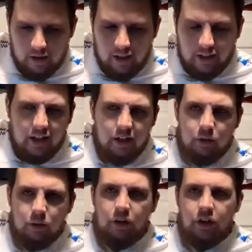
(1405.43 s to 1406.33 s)
I can't
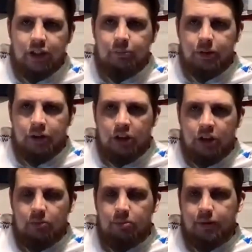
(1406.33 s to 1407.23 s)
go to the Champions
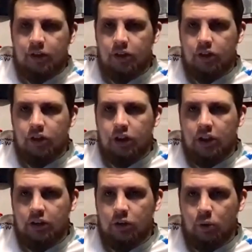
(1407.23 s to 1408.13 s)
Cup because there's
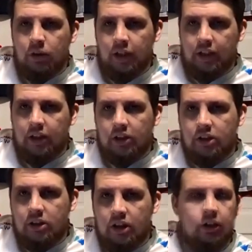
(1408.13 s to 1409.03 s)
genuinely no
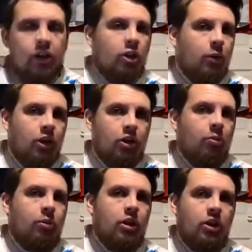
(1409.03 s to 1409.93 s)
tickets unless I win this
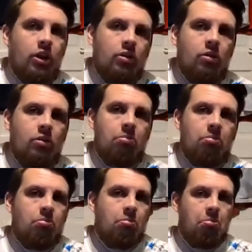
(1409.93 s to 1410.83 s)
competition.
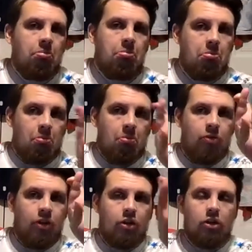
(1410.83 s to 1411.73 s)

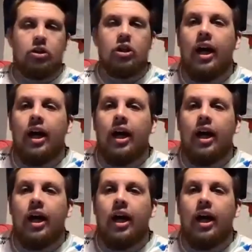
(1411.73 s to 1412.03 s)
Fingers crossed.